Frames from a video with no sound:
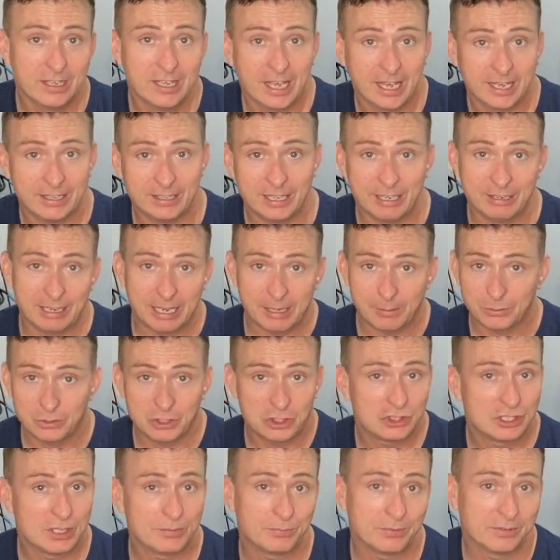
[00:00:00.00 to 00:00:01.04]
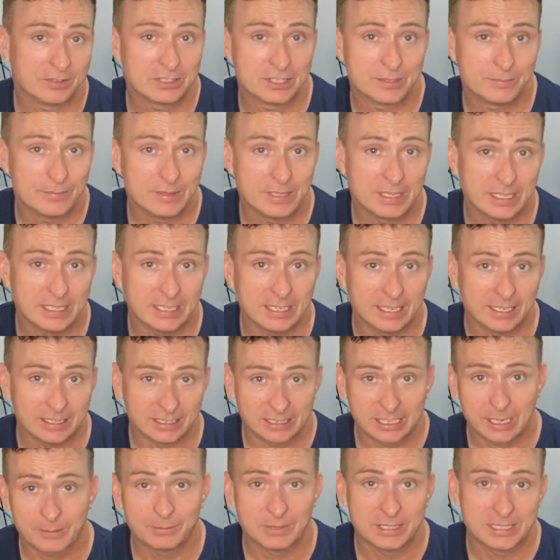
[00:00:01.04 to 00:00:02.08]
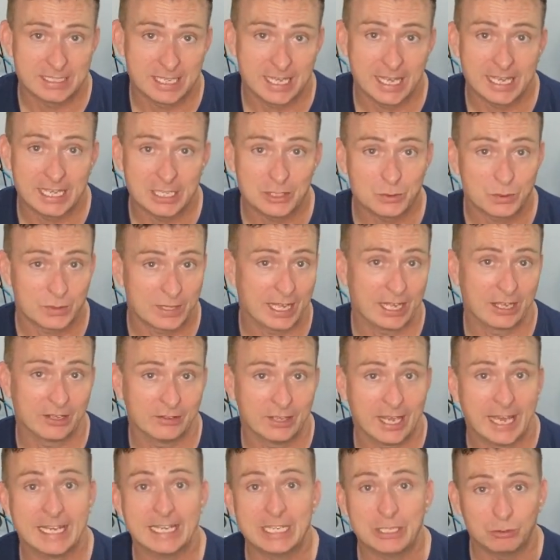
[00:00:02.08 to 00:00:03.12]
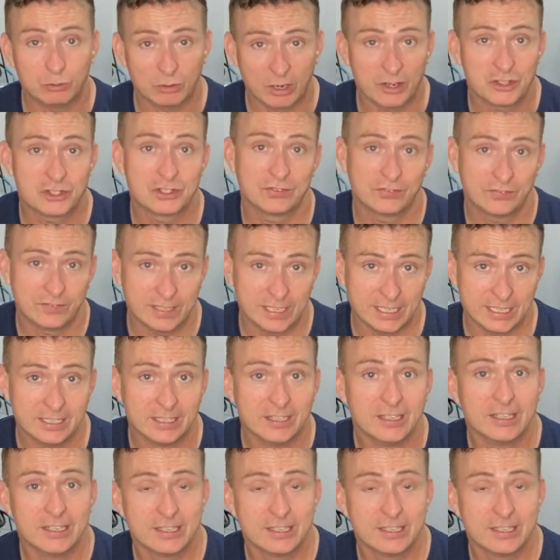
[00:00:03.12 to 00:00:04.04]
and they were able to ship it to me in a couple of days without any rush fee.